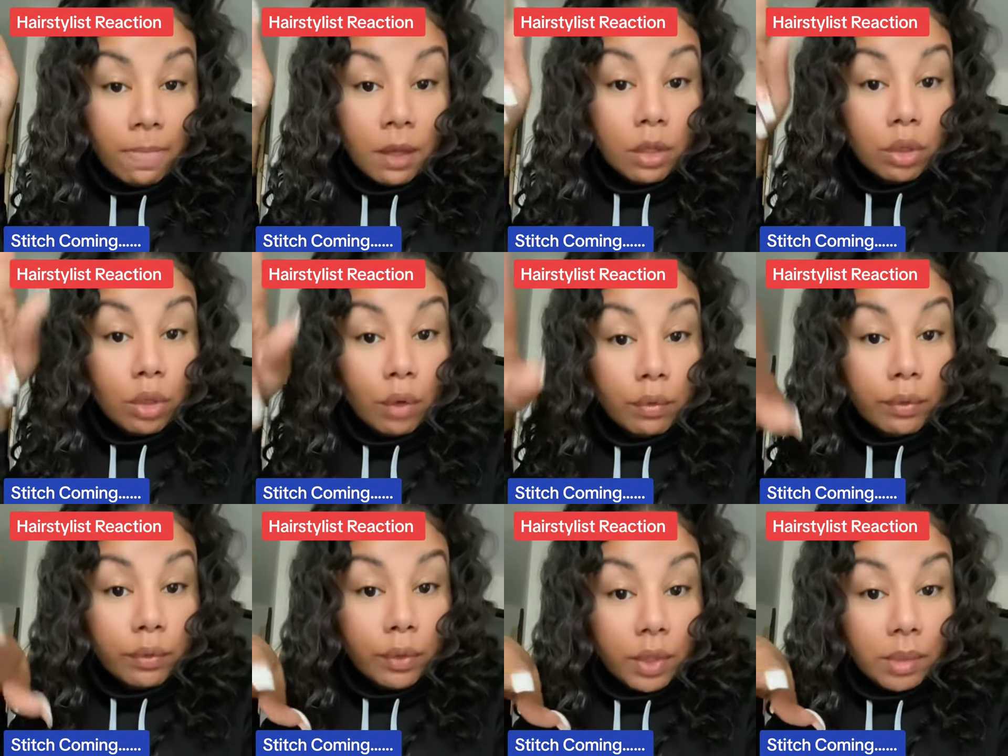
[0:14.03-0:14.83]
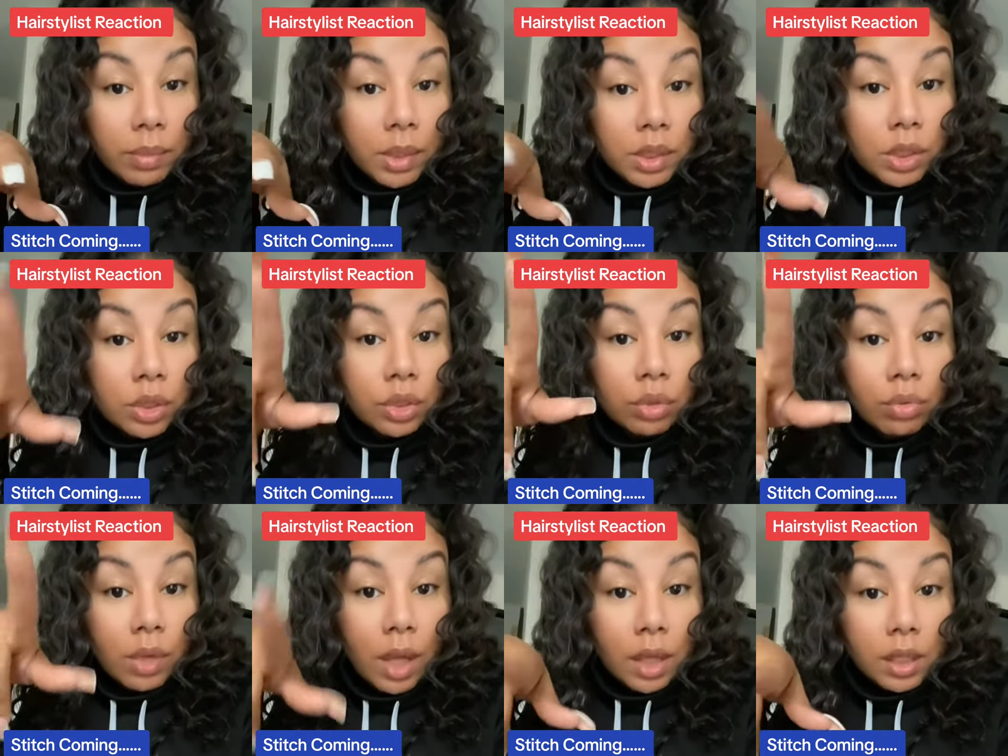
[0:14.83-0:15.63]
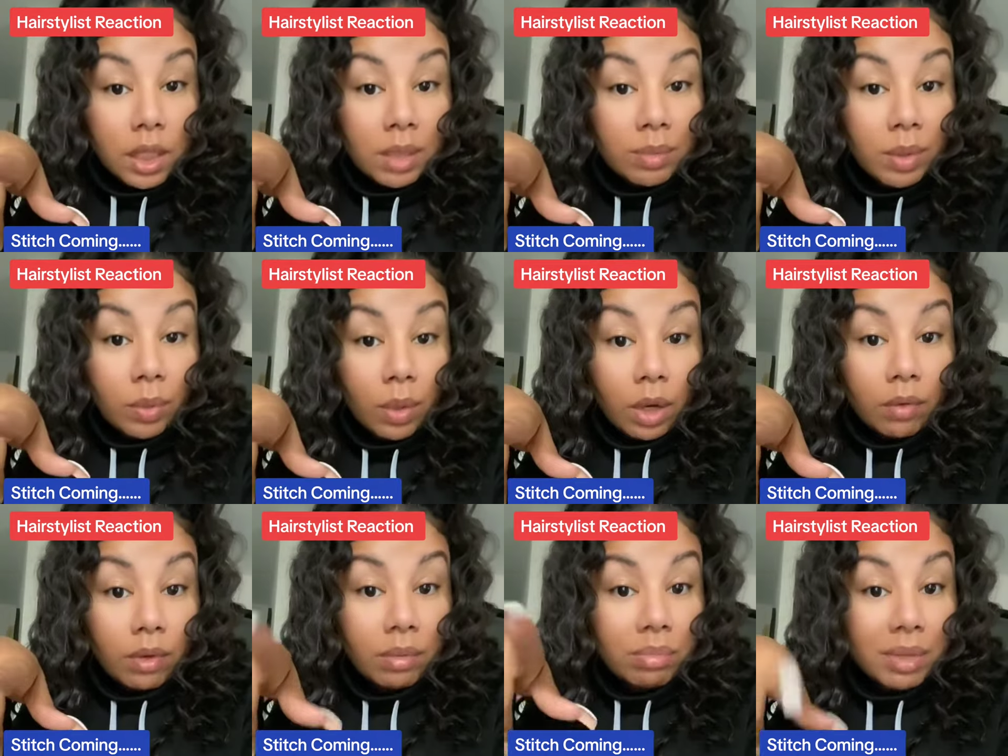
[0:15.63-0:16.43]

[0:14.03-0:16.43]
You over 40 bitches do not need to be wearing